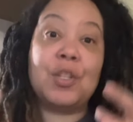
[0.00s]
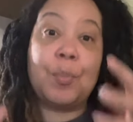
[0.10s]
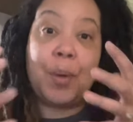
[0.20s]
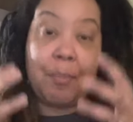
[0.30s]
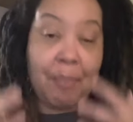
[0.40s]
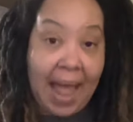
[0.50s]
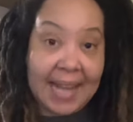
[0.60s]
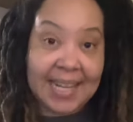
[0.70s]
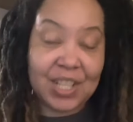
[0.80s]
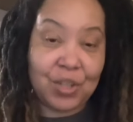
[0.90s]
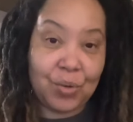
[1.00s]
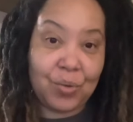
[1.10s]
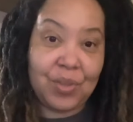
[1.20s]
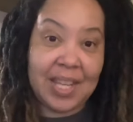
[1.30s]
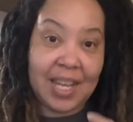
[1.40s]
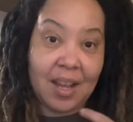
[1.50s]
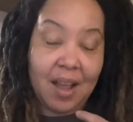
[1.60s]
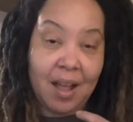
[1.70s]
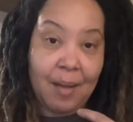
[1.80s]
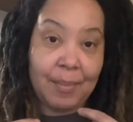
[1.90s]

to put back into the